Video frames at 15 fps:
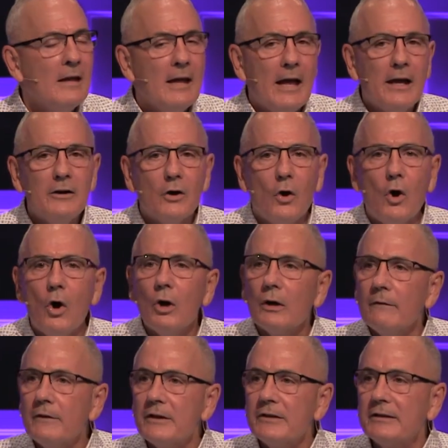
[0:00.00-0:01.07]
And all
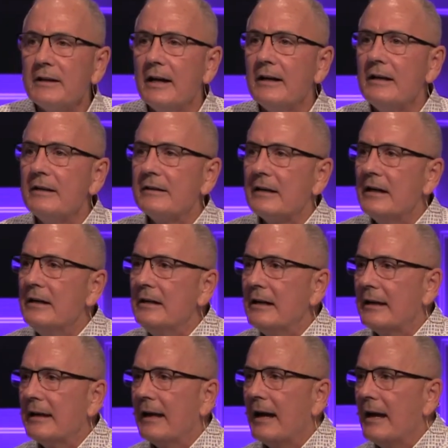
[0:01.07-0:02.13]
of the studies
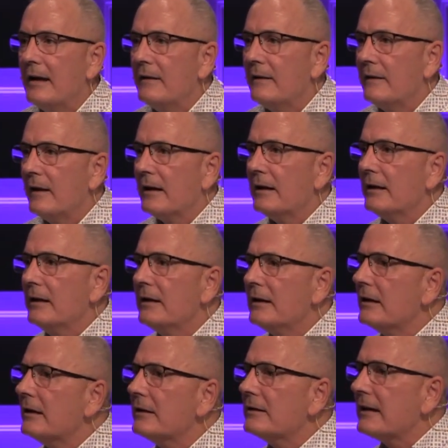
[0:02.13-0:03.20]
indicate that it
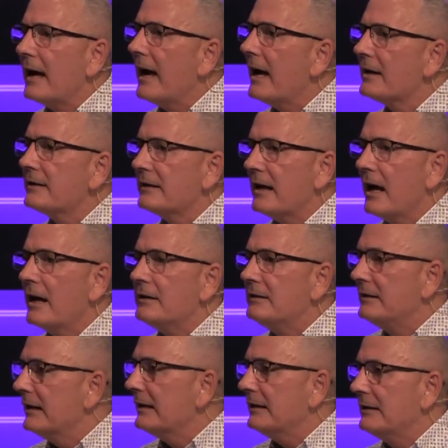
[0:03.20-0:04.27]
is as
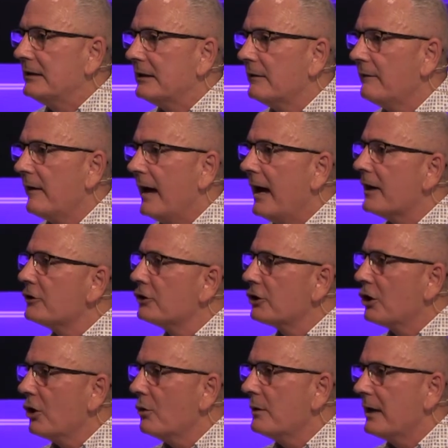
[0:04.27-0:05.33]
addictive as
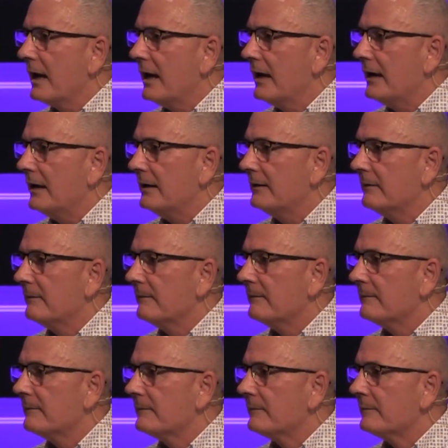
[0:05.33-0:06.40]
cocaine.
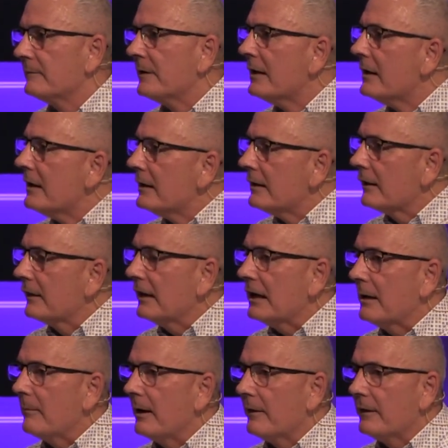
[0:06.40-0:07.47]
Now, think
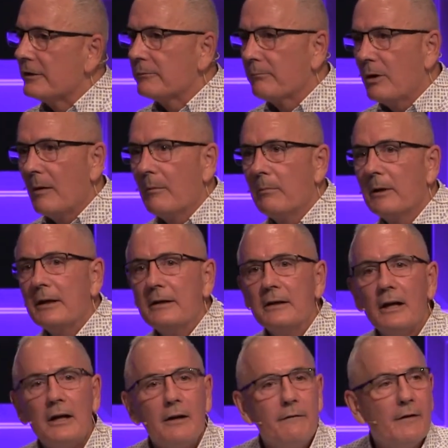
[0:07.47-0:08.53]
about this. Probably
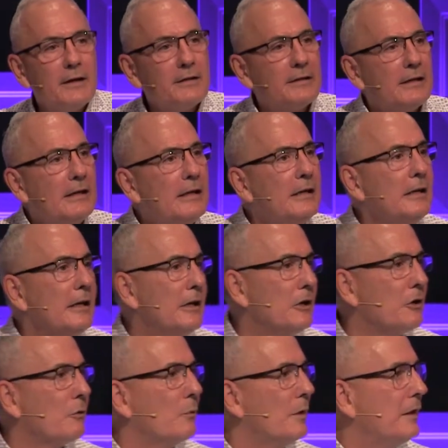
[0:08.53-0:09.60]
none of us in
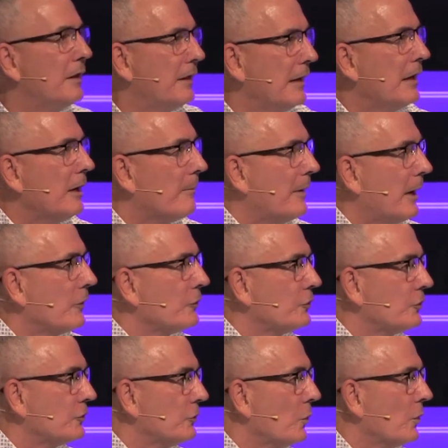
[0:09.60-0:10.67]
here would think about
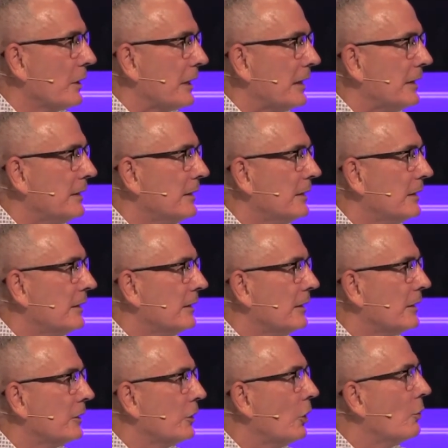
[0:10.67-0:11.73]
snorting
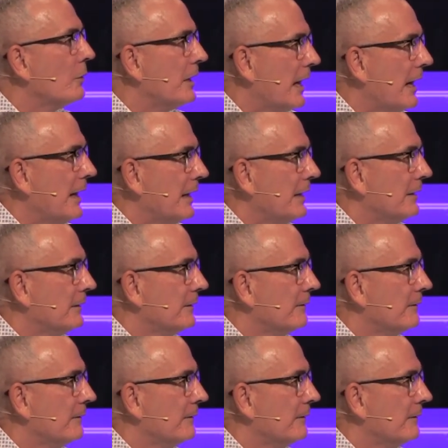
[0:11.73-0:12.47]
cocaine.